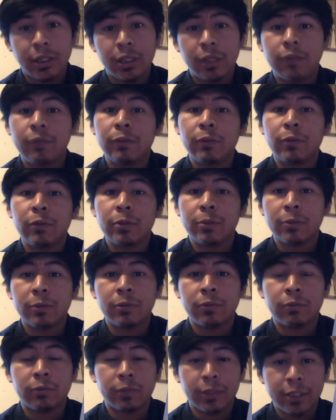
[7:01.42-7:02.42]
If you were to
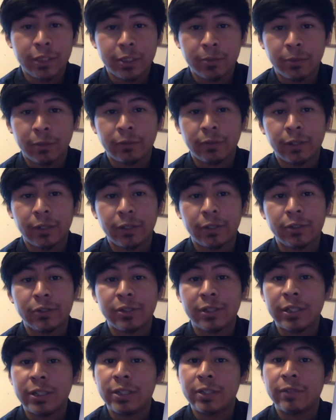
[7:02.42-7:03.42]
put really small
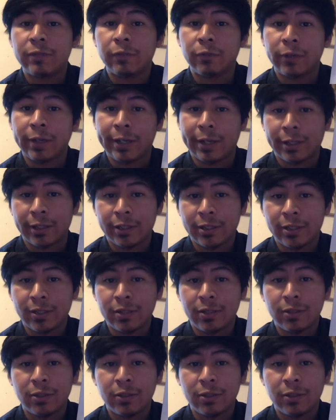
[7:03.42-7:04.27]
values in for x,